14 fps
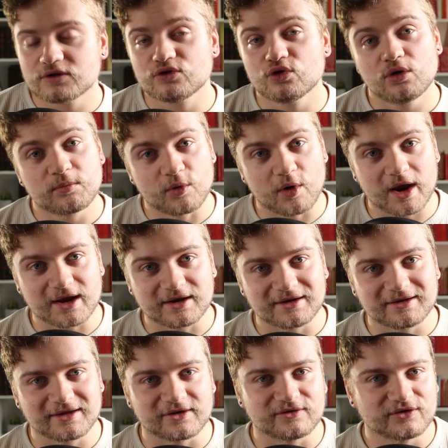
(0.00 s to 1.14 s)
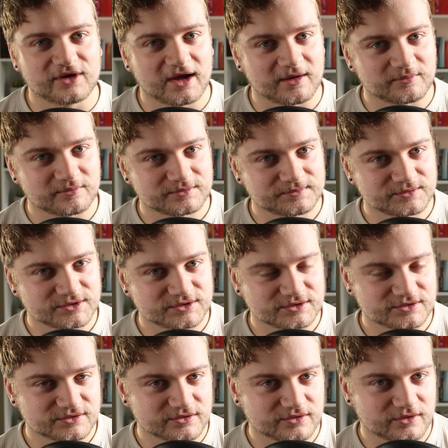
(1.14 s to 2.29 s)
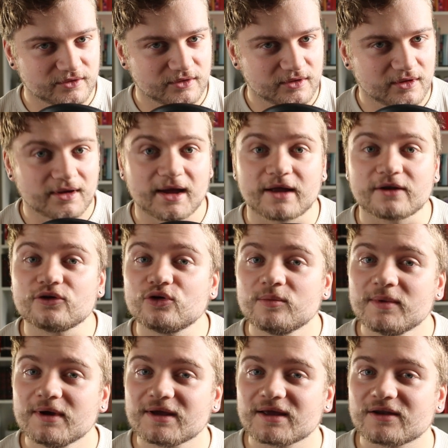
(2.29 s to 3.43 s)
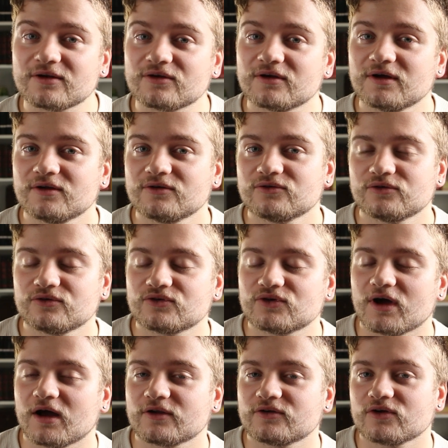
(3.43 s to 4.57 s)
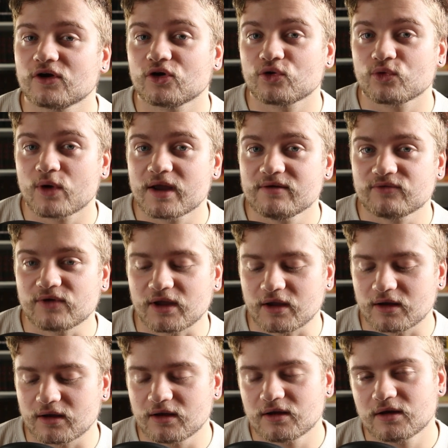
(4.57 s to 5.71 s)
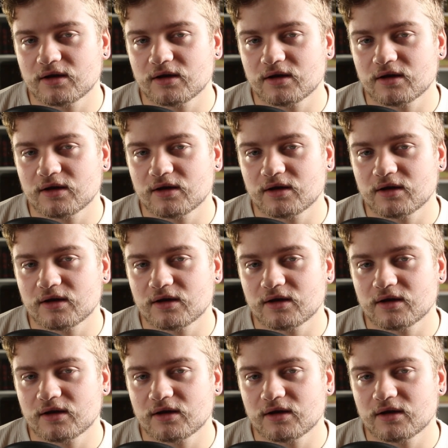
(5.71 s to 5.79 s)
Your brain adapts, and you begin to start craving